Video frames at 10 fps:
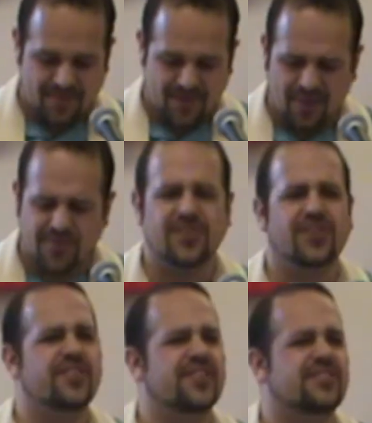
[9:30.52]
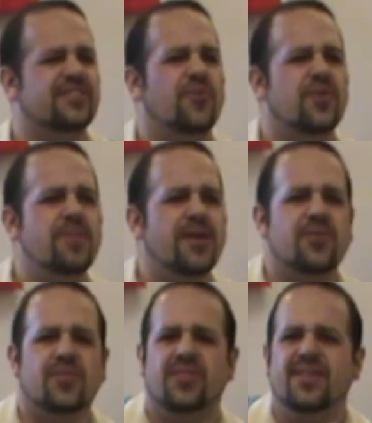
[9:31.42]
I was curious though, what
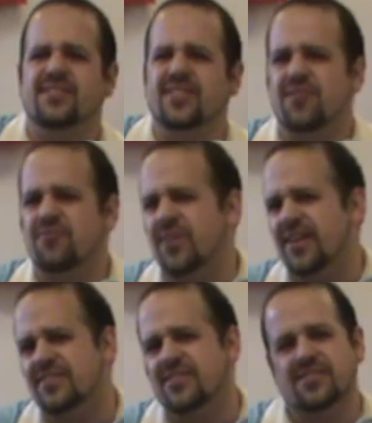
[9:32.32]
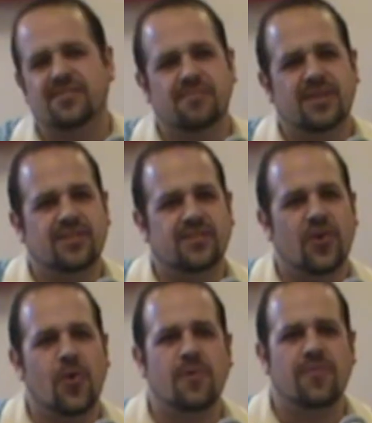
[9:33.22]
about things like racism and
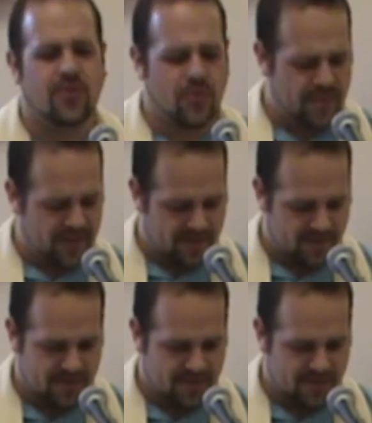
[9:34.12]
homophobia?